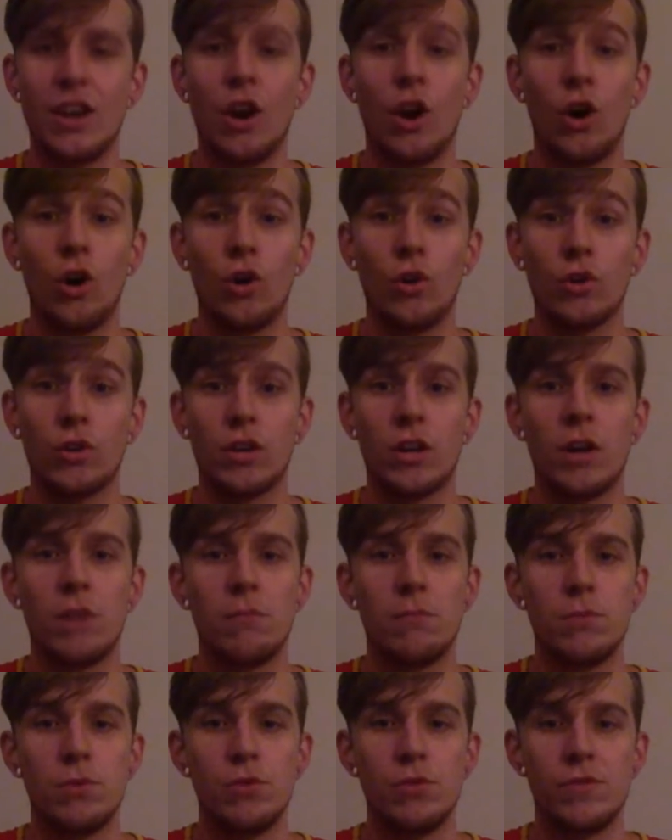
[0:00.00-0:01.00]
Hulk
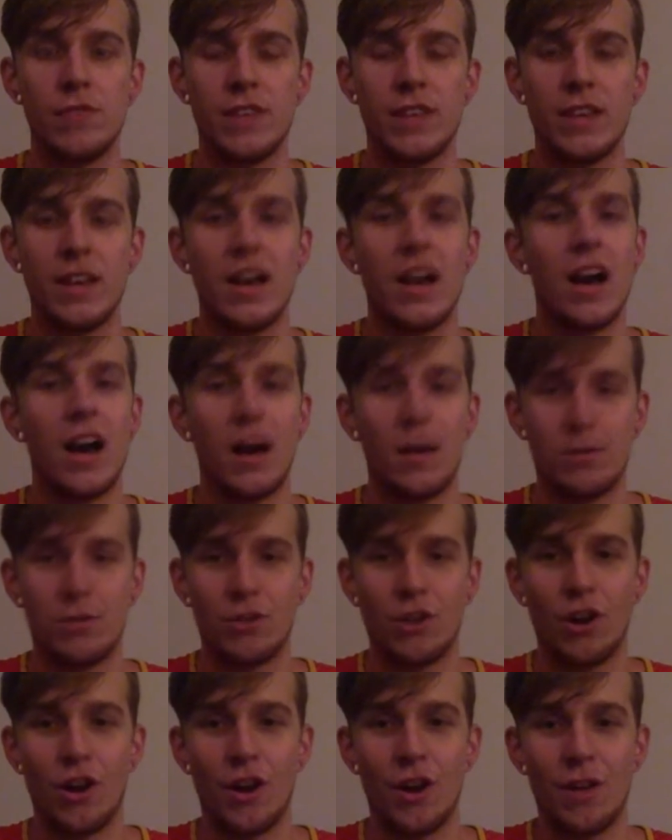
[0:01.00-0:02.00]
movie. I'm
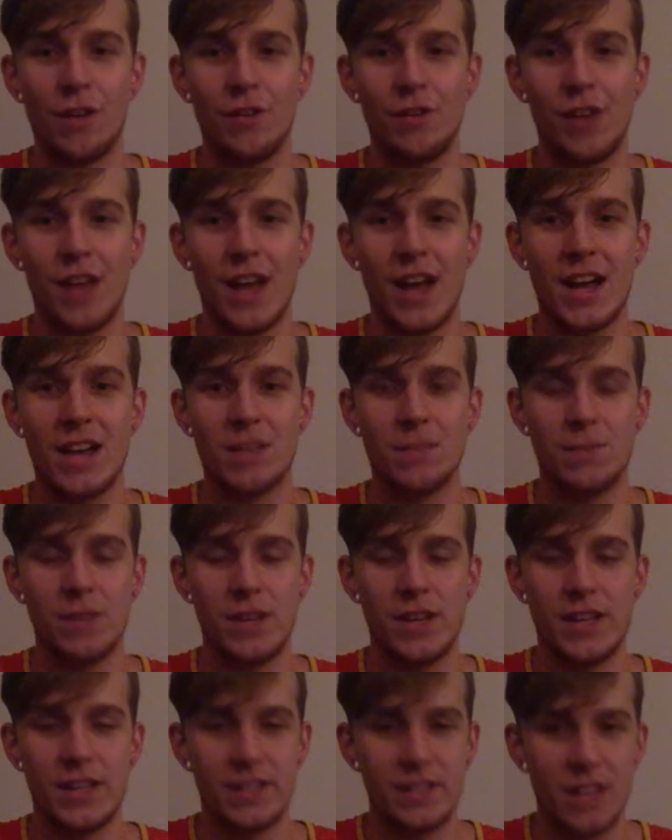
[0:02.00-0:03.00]
sorry, you guys,
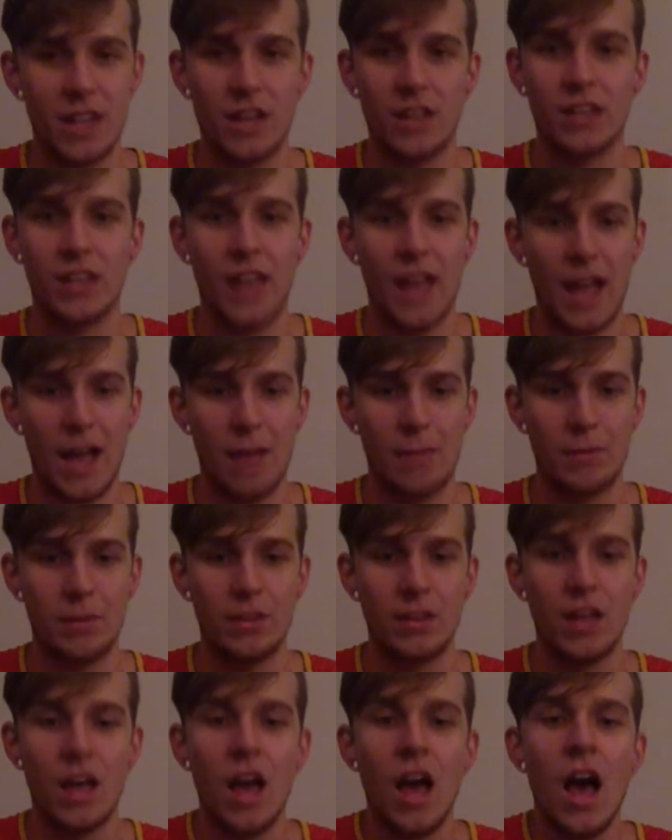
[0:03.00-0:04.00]
but it's not going to
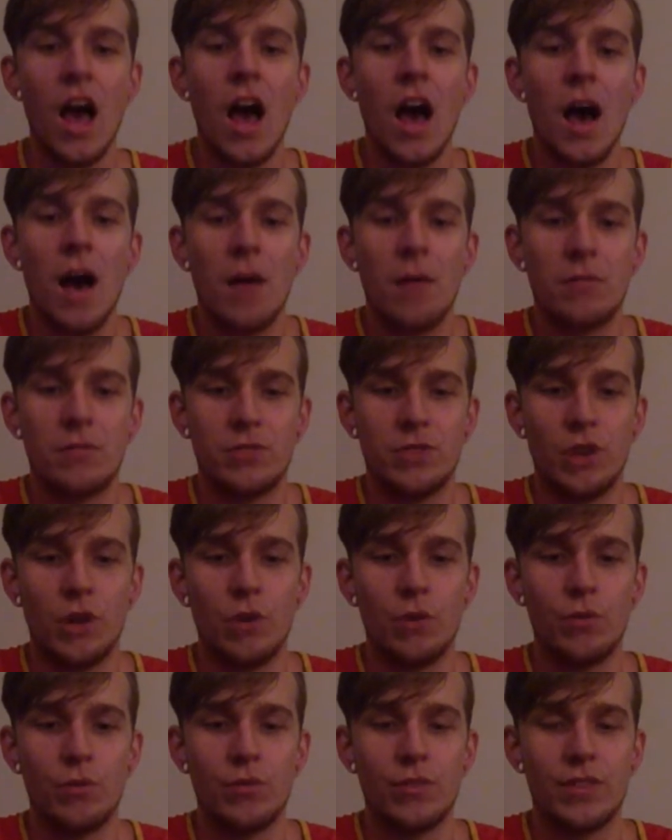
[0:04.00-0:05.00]
happen.
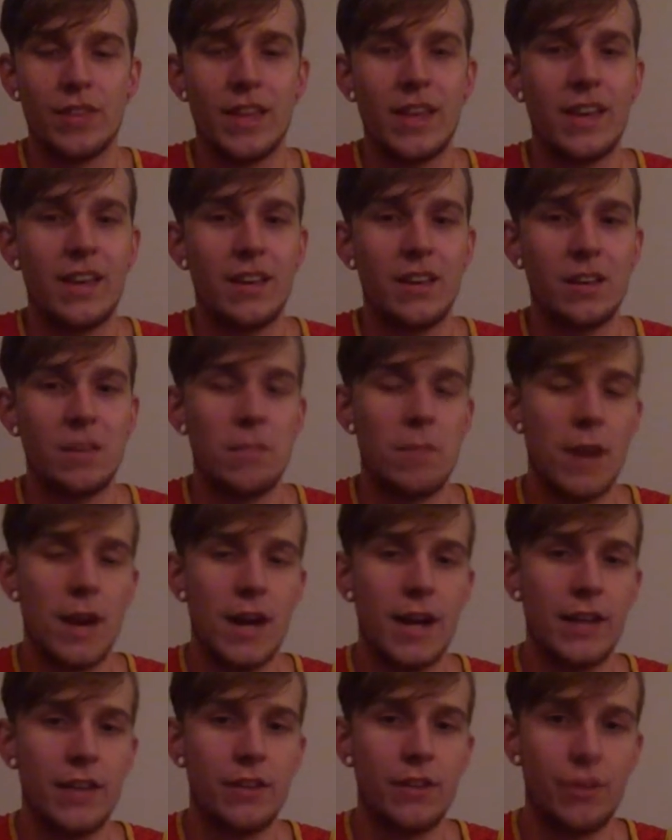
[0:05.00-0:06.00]
So they
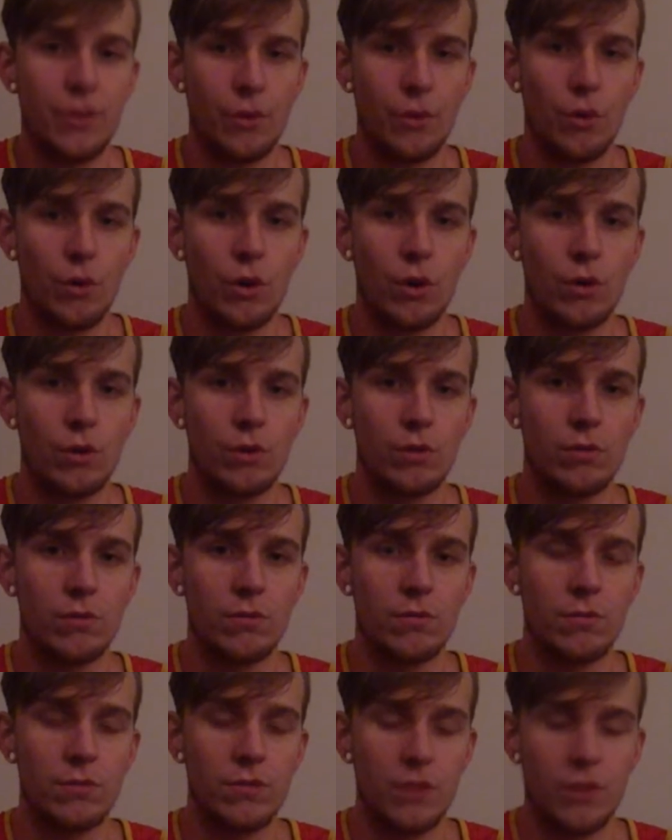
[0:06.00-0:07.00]
combined
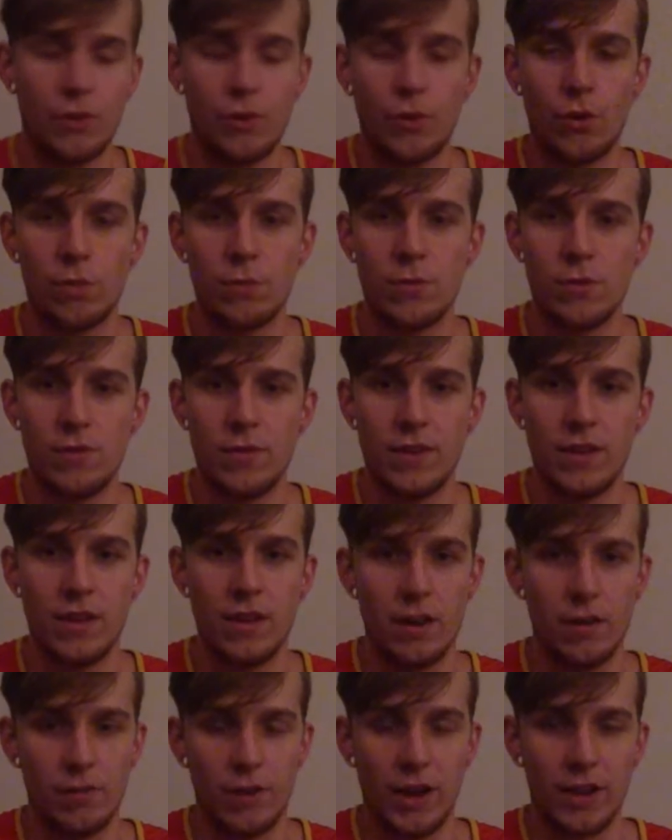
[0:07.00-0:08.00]
the Thor movie
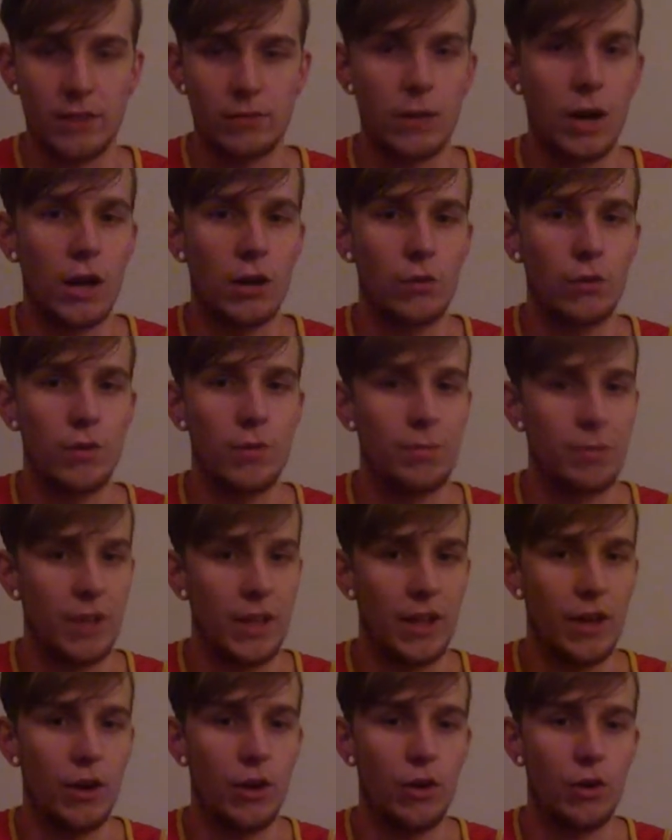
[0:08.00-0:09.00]
of Ragnarok with
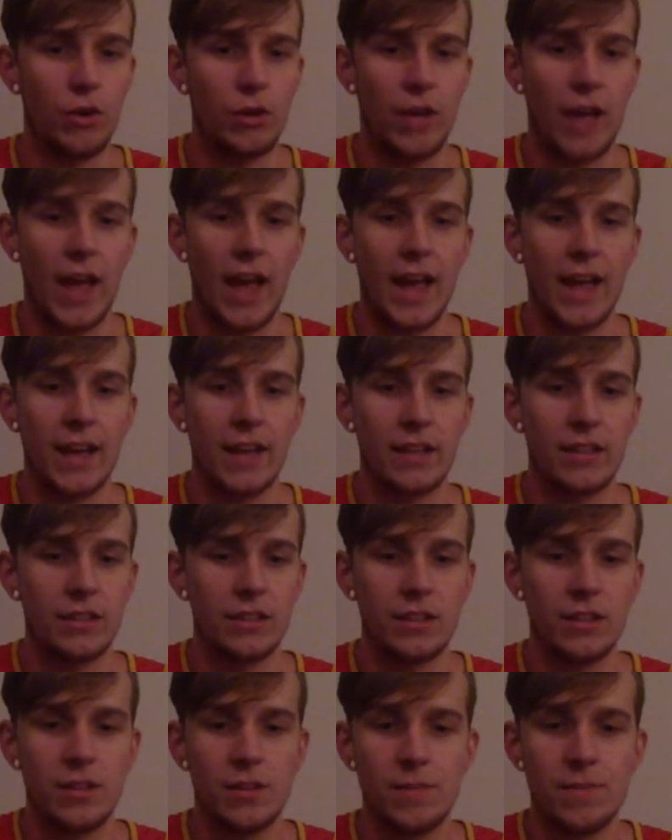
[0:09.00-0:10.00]
Planet Hulk,
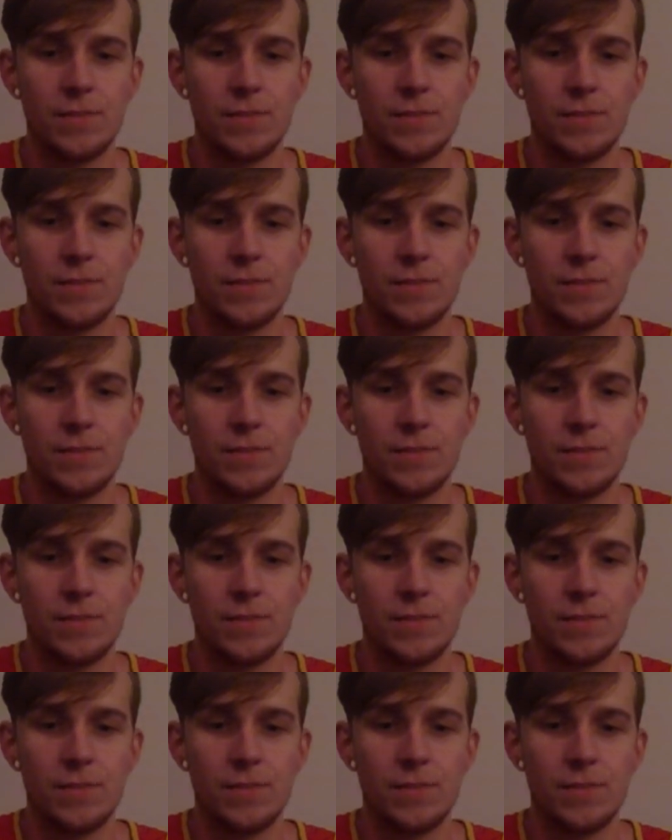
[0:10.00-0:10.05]
and